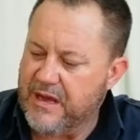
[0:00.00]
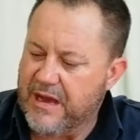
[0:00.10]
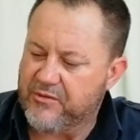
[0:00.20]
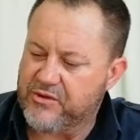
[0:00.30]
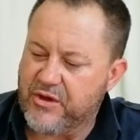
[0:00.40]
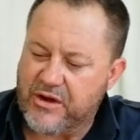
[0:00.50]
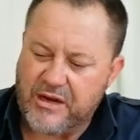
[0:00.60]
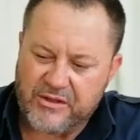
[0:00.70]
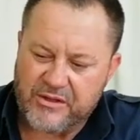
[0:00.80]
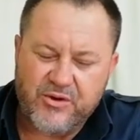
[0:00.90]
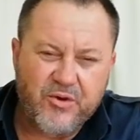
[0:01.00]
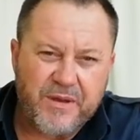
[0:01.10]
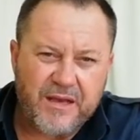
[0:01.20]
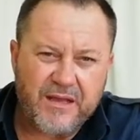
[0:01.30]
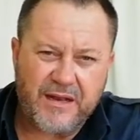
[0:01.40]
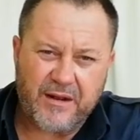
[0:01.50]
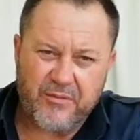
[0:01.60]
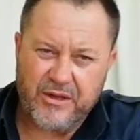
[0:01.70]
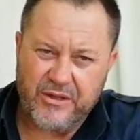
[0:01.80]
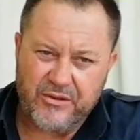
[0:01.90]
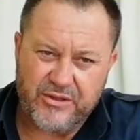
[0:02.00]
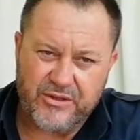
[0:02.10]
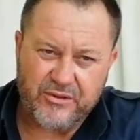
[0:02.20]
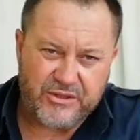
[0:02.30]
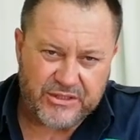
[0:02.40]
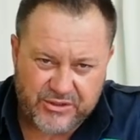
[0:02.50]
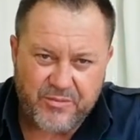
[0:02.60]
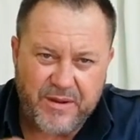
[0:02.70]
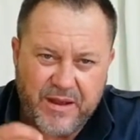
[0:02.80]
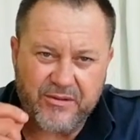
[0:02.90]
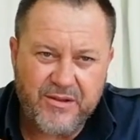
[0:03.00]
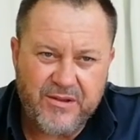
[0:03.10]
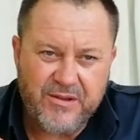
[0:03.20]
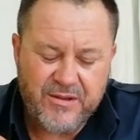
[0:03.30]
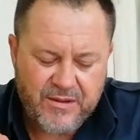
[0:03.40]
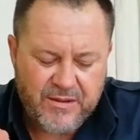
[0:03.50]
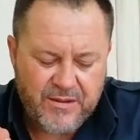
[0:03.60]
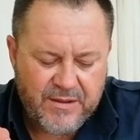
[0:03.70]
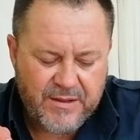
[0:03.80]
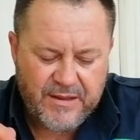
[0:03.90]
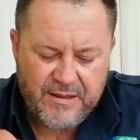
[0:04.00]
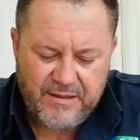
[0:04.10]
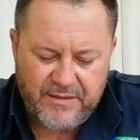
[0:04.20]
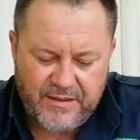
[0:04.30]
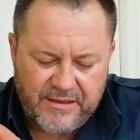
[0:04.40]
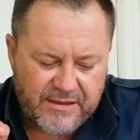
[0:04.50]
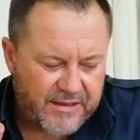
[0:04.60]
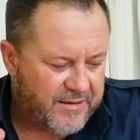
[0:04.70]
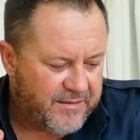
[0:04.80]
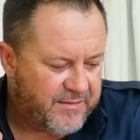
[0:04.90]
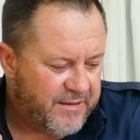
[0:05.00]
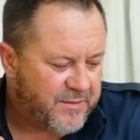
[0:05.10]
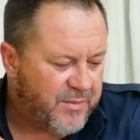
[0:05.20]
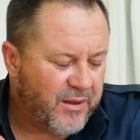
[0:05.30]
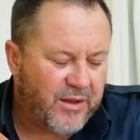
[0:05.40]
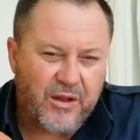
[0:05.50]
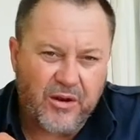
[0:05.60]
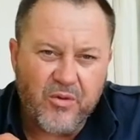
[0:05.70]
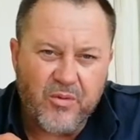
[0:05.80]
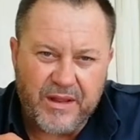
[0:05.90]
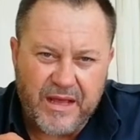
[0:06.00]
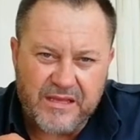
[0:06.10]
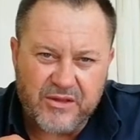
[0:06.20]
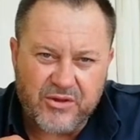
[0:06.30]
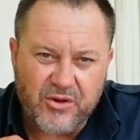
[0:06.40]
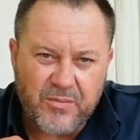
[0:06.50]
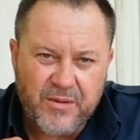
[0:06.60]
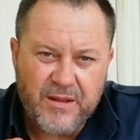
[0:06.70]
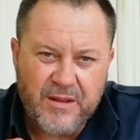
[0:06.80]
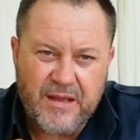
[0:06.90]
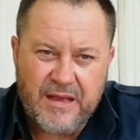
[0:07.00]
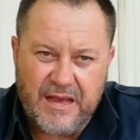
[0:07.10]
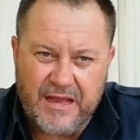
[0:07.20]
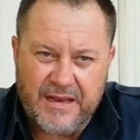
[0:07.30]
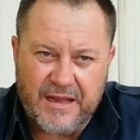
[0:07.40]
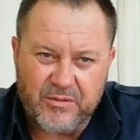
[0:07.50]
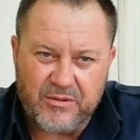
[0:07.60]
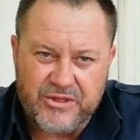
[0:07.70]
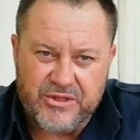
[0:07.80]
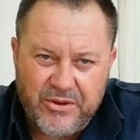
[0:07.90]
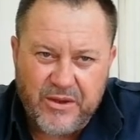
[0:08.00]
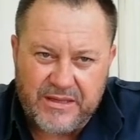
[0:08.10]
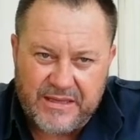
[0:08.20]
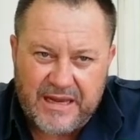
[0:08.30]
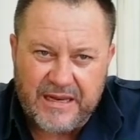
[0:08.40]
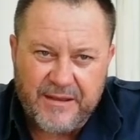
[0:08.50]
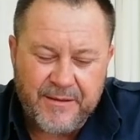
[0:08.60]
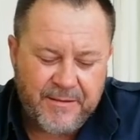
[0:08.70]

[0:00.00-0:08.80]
I've also got a little scoop here that I will use to just scoop out these the spill along with the XoSORB, and that will show you exactly